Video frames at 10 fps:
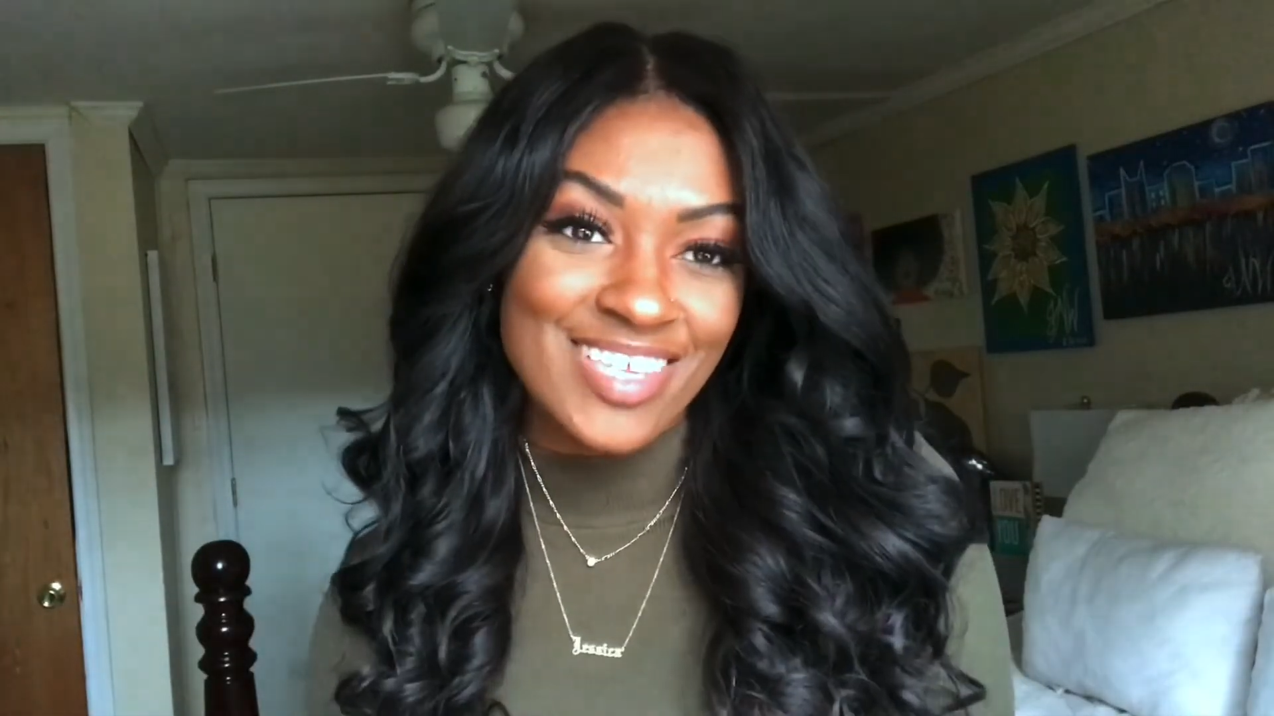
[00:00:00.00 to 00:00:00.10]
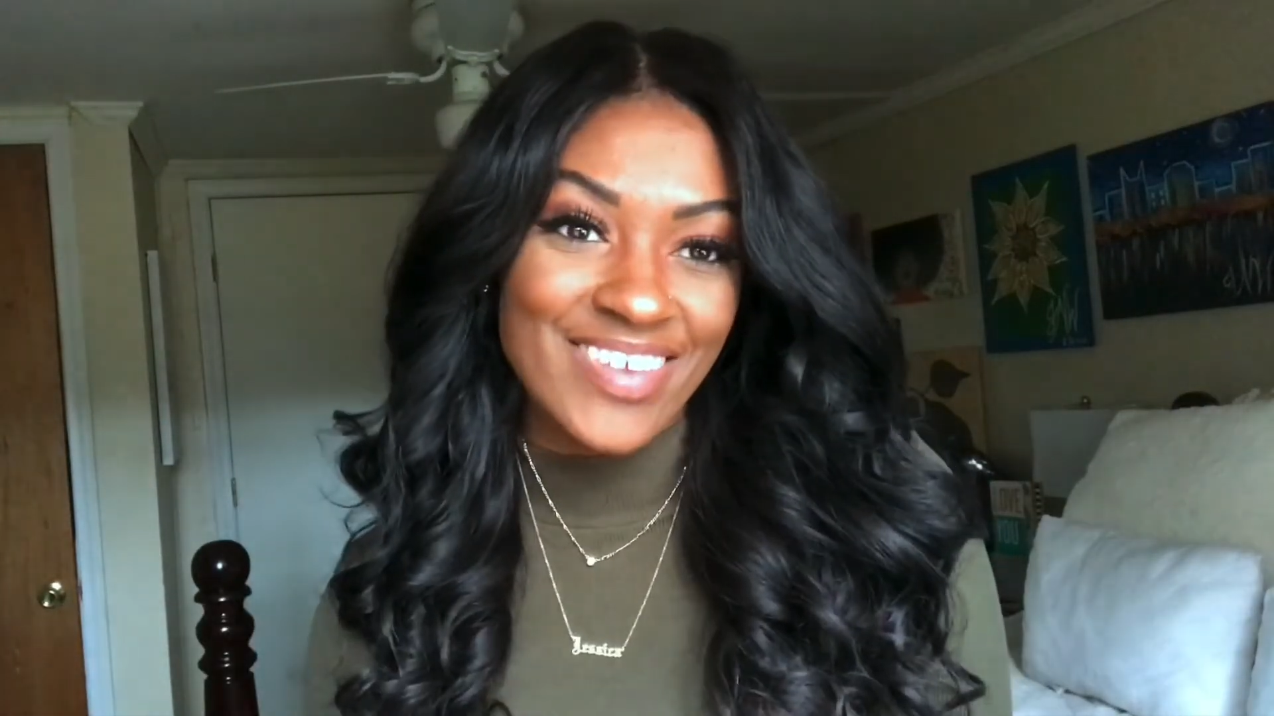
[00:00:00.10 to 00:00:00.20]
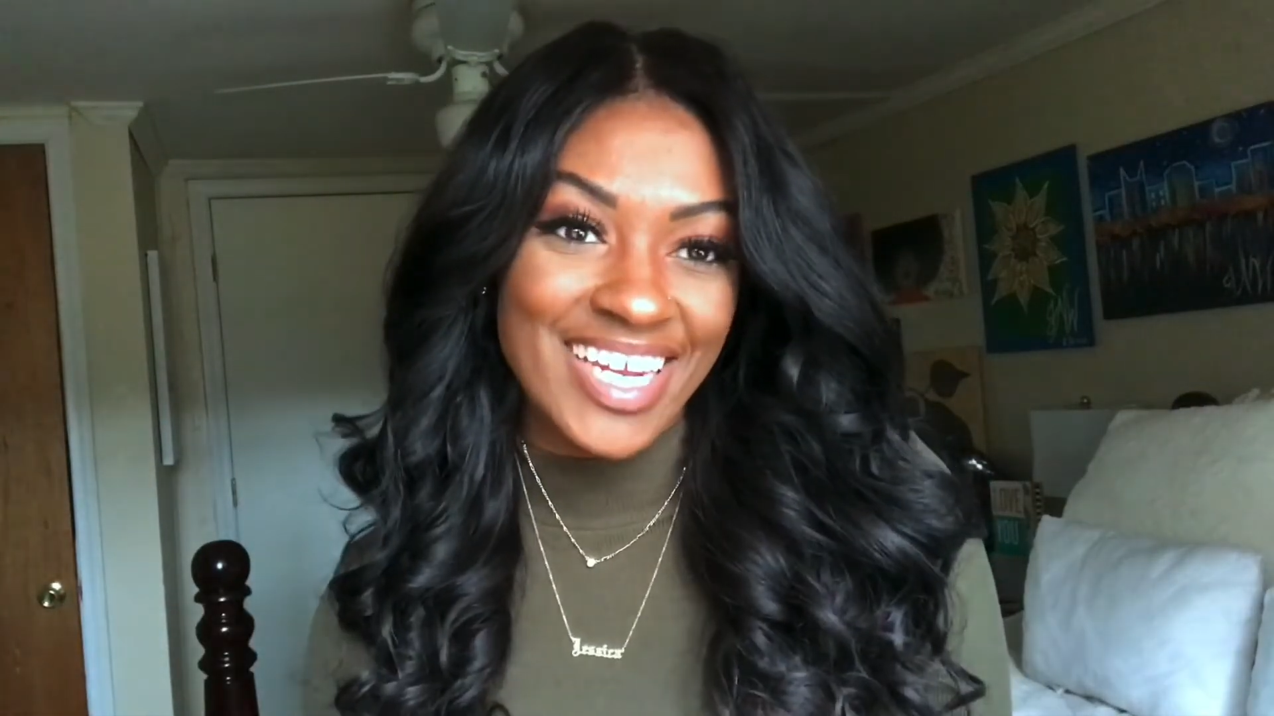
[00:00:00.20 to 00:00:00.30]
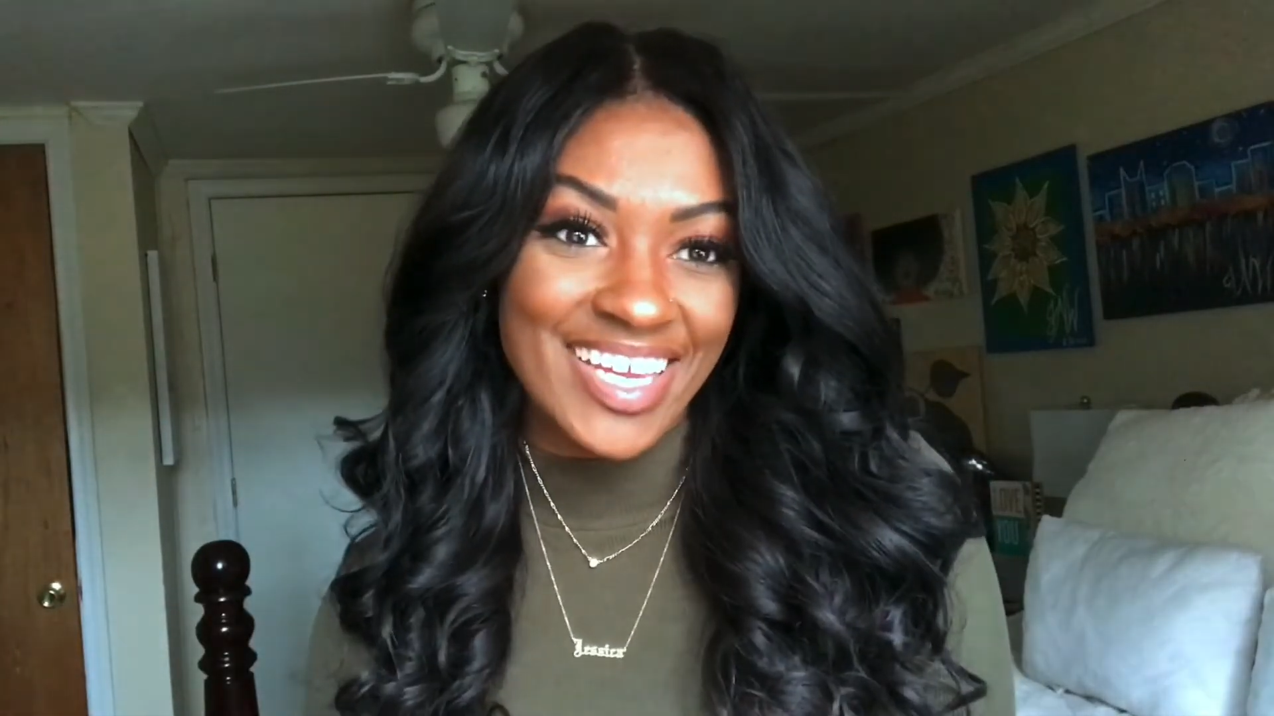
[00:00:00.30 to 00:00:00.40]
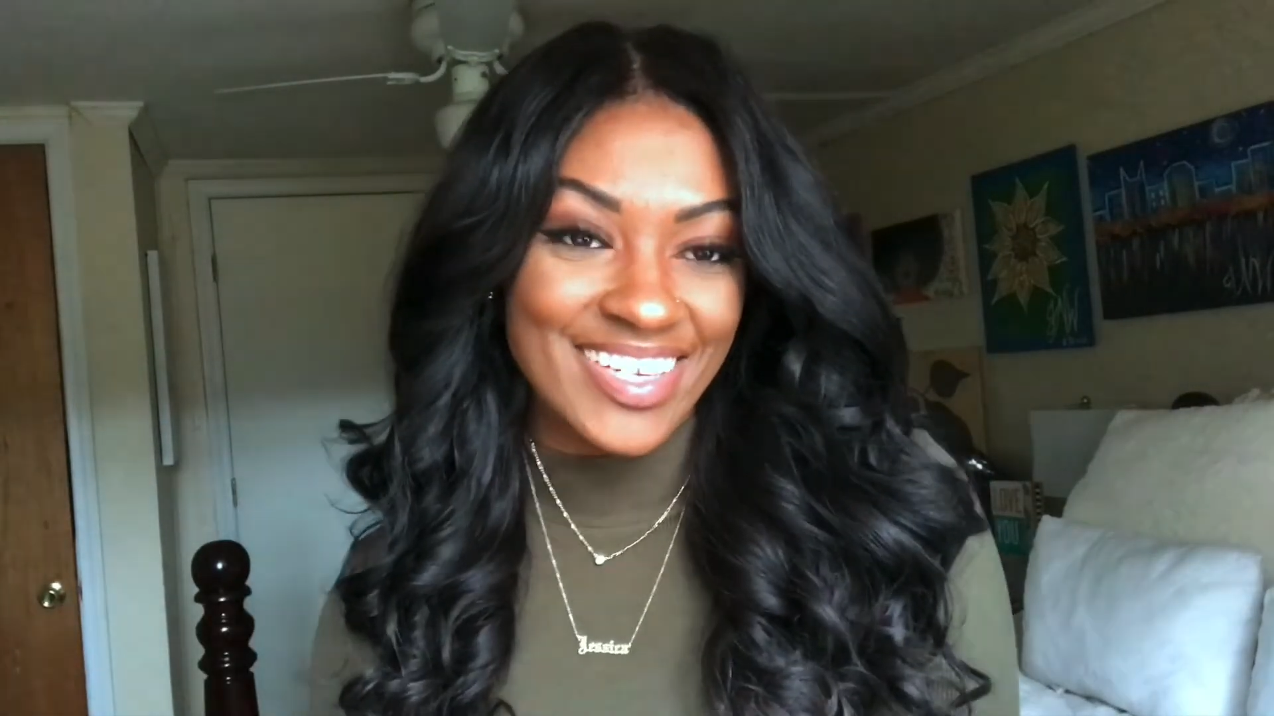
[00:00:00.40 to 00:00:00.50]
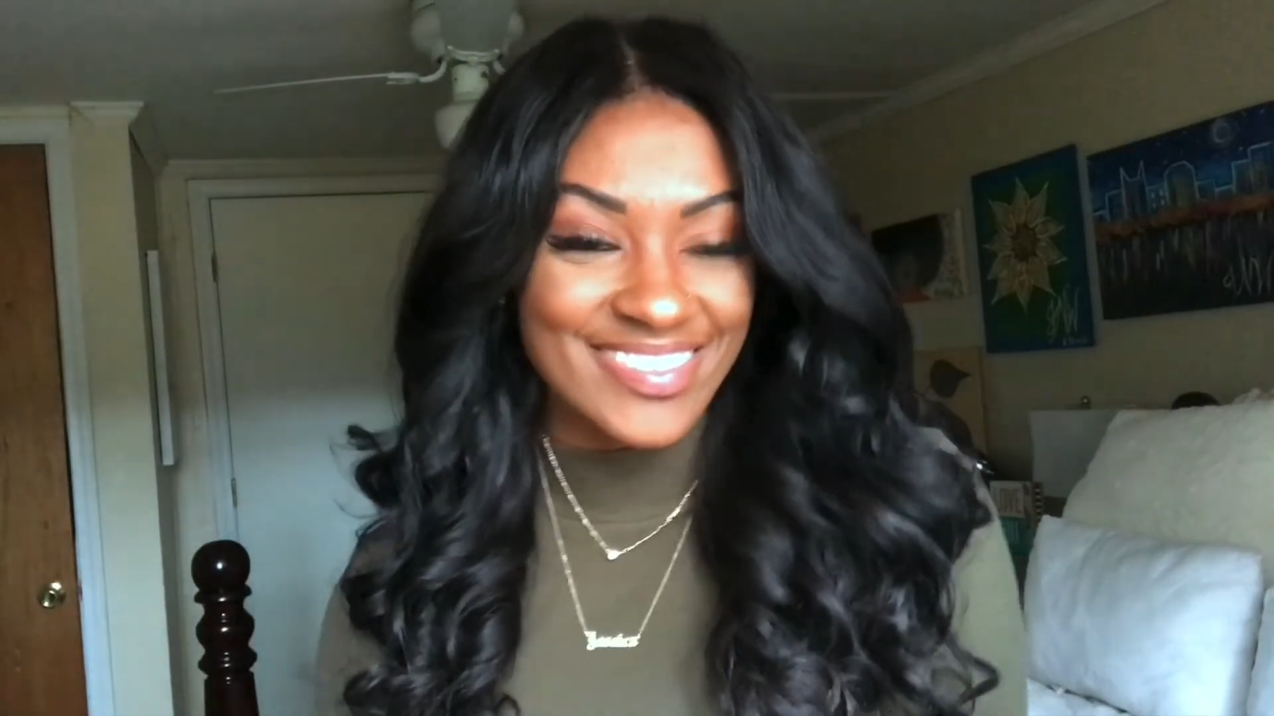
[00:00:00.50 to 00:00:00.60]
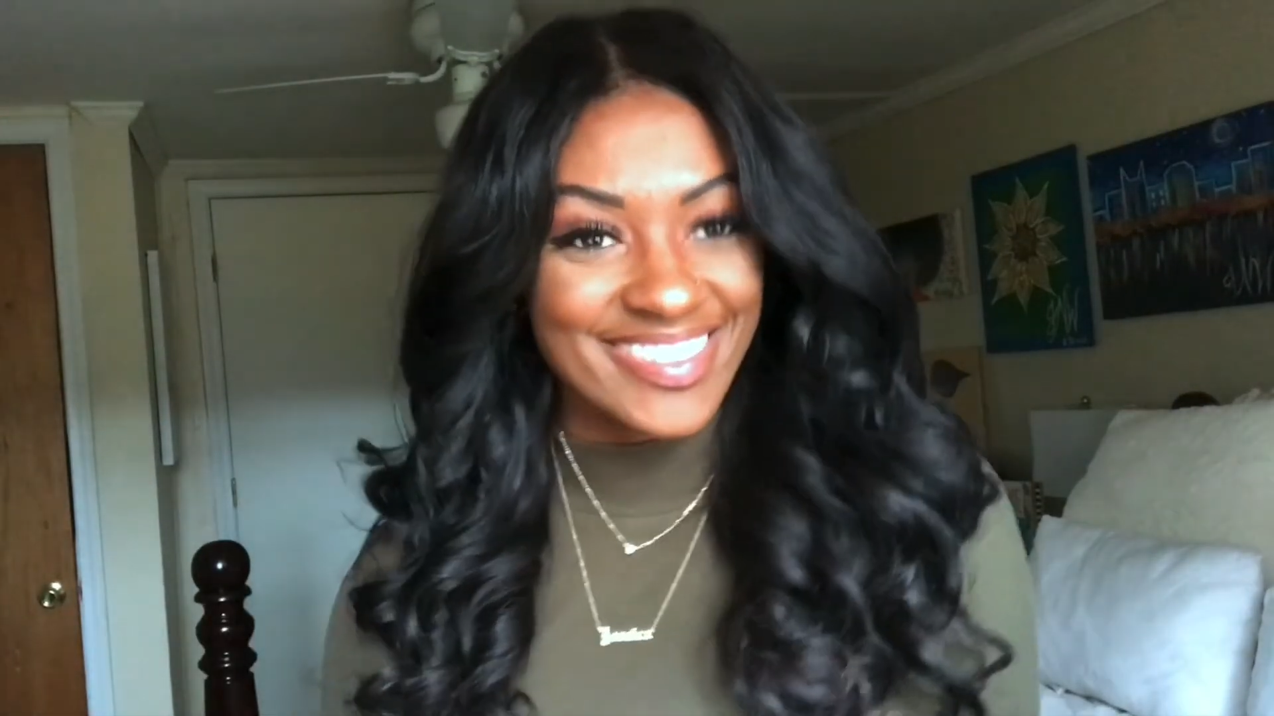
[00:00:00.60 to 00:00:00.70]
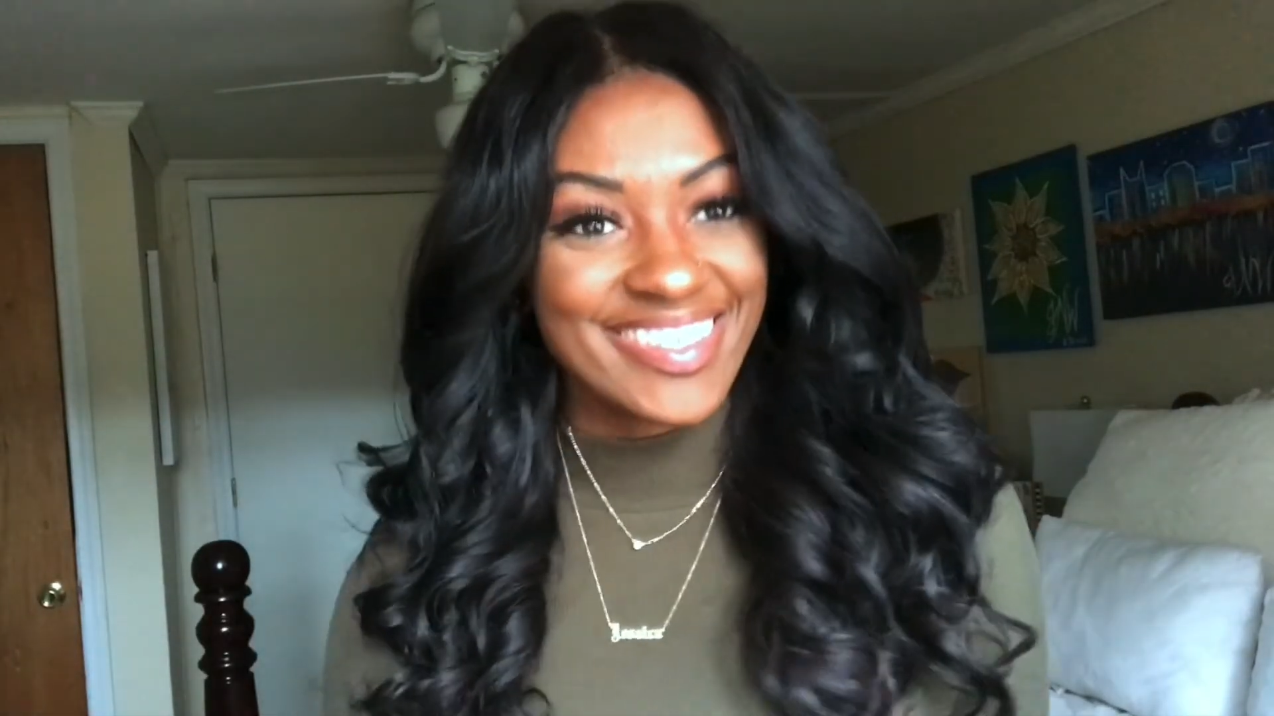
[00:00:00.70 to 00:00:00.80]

video.